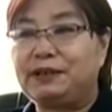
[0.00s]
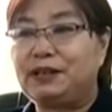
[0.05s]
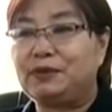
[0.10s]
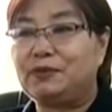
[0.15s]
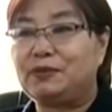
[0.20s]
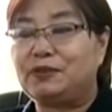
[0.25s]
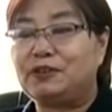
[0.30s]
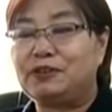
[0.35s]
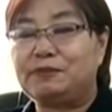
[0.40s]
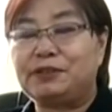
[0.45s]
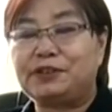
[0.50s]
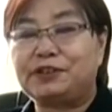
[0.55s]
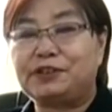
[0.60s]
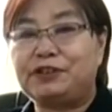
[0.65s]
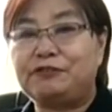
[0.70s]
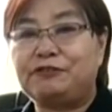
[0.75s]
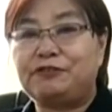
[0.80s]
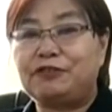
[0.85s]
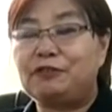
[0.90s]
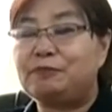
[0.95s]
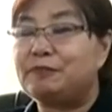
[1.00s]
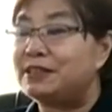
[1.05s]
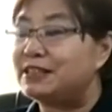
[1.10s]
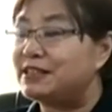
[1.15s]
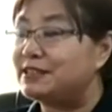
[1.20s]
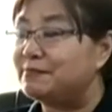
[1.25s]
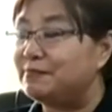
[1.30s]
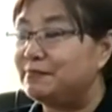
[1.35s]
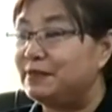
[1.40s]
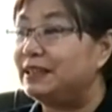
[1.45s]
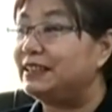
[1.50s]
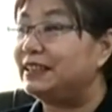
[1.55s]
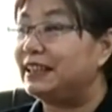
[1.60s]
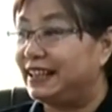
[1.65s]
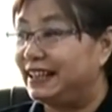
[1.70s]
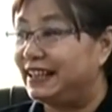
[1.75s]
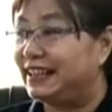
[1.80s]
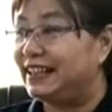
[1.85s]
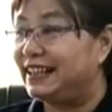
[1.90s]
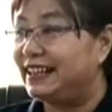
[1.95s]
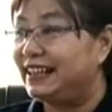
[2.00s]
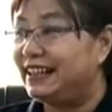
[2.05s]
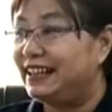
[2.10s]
ami laga khot bi 3 4 months bill na he